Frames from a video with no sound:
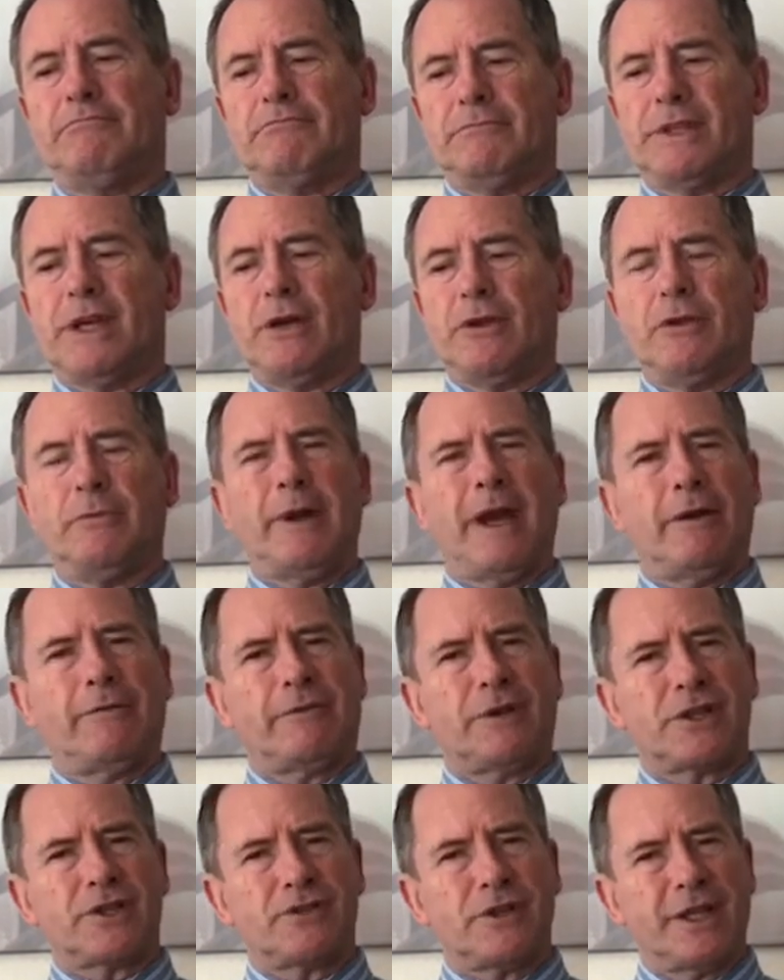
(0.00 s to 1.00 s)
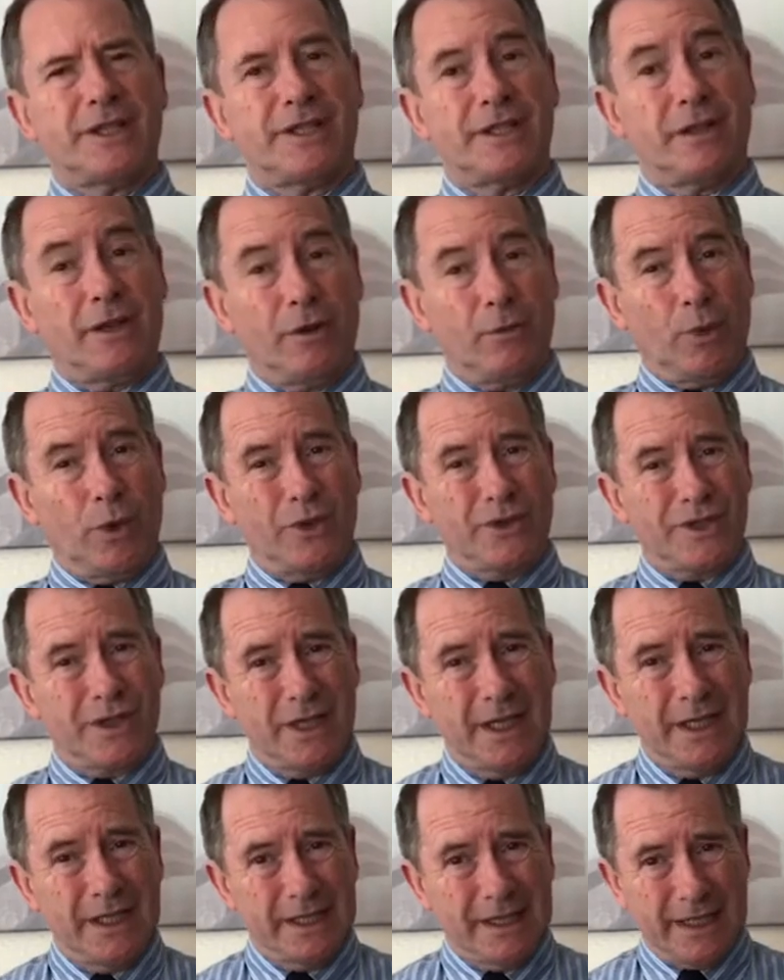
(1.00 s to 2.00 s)
tell them how frustrated I was
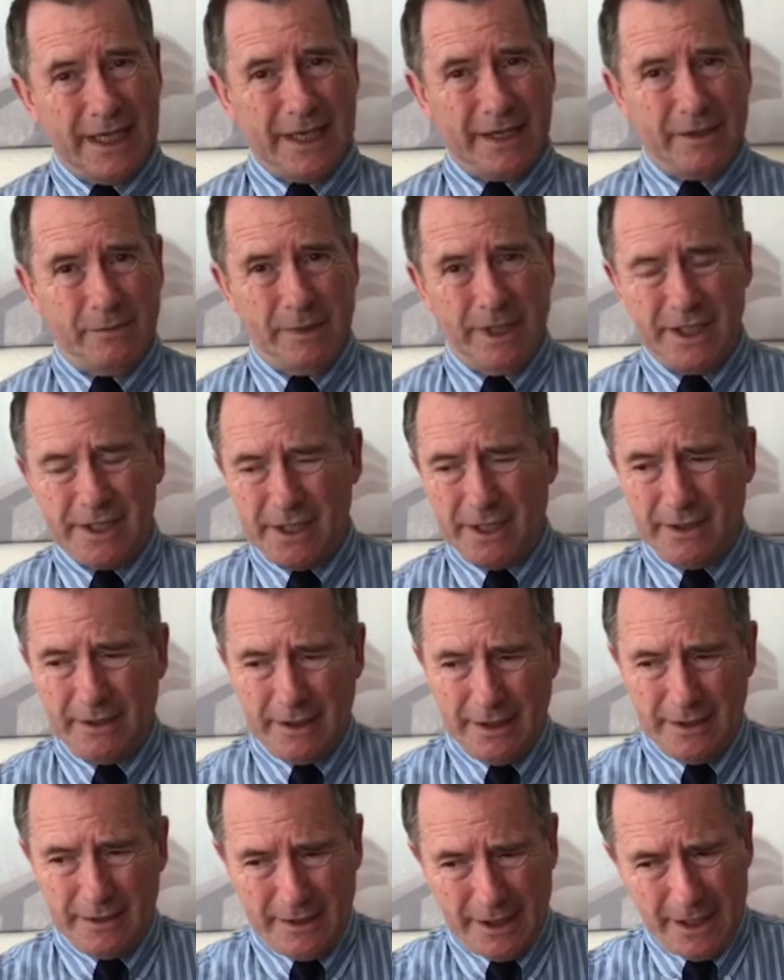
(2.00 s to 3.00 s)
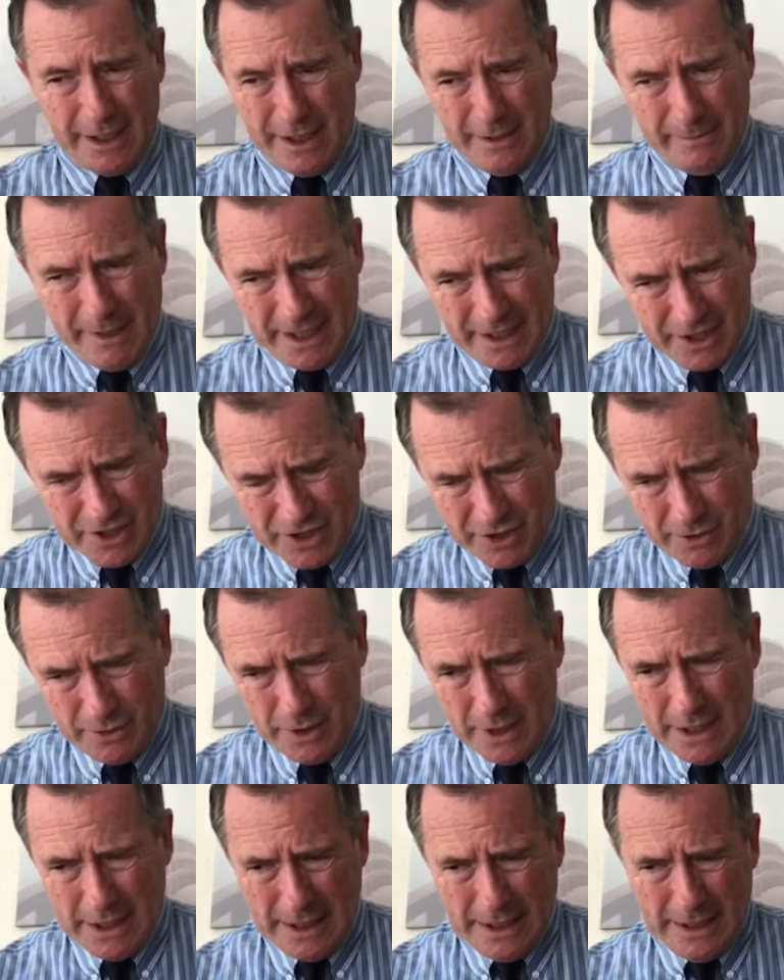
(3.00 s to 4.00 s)
at the meeting, and, and they managed
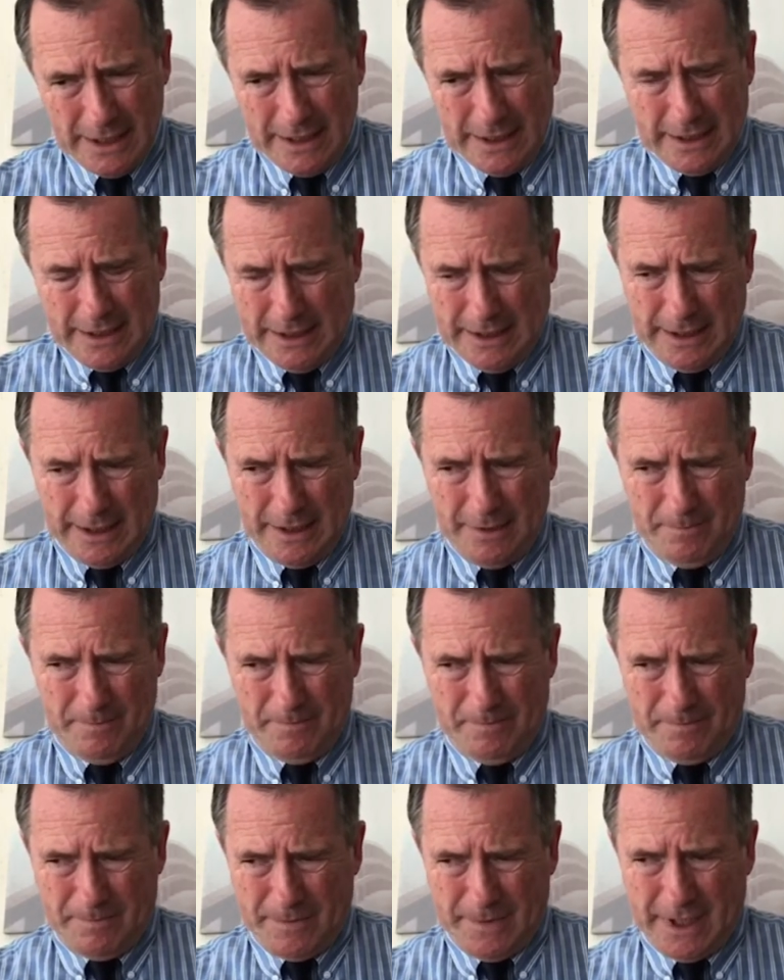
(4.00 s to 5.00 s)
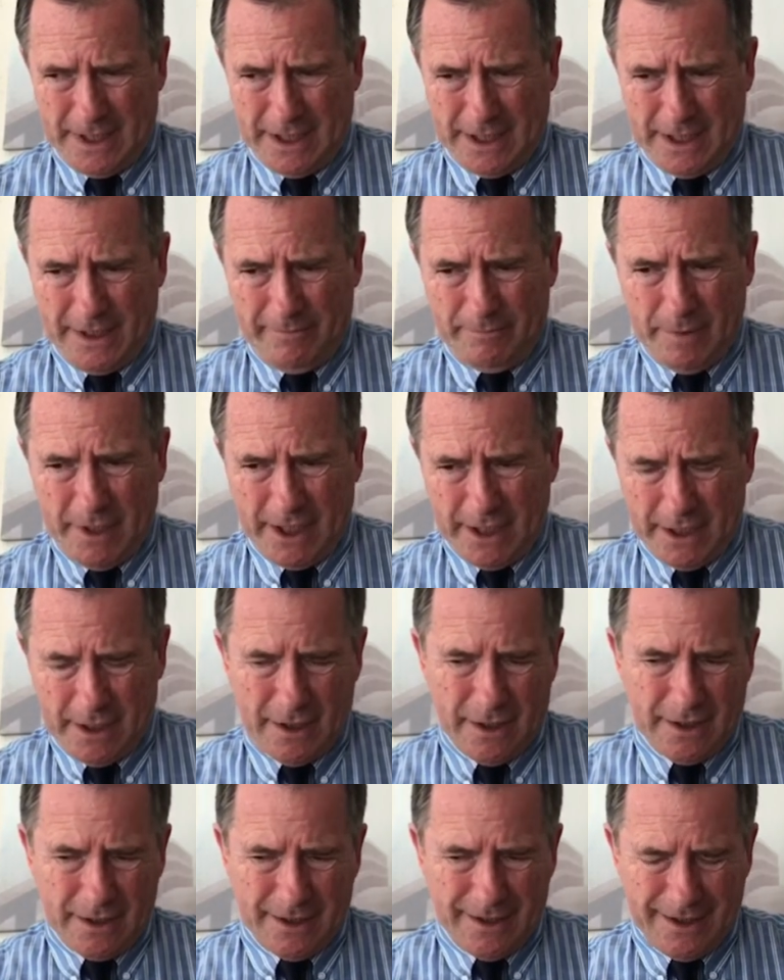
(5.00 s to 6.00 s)
to um, give me
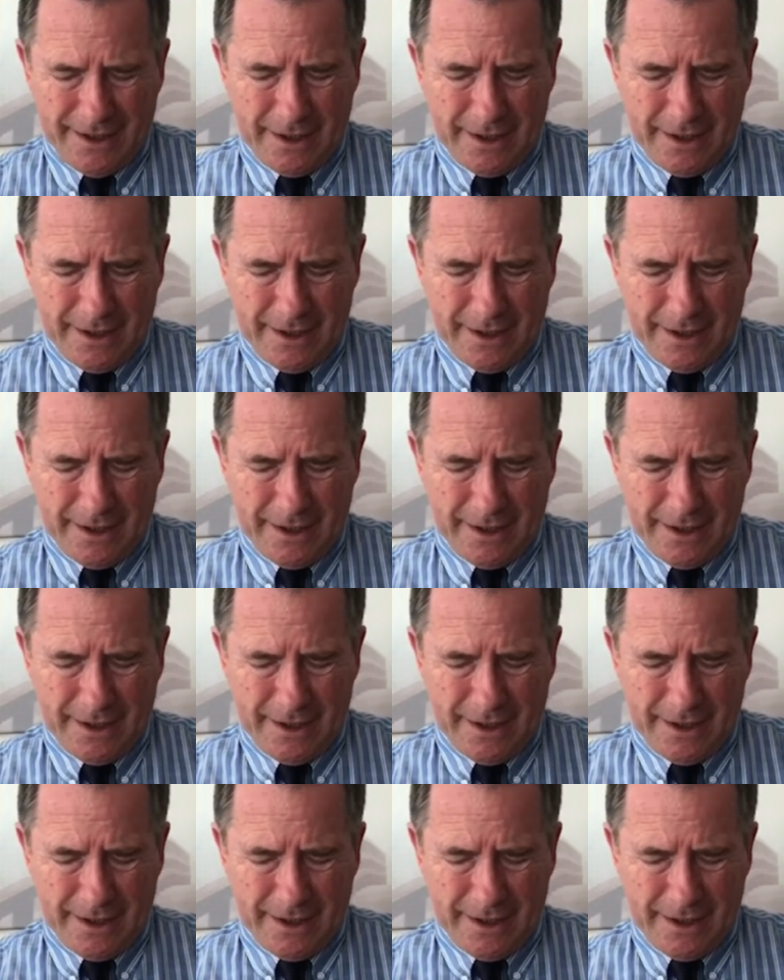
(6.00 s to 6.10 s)
a,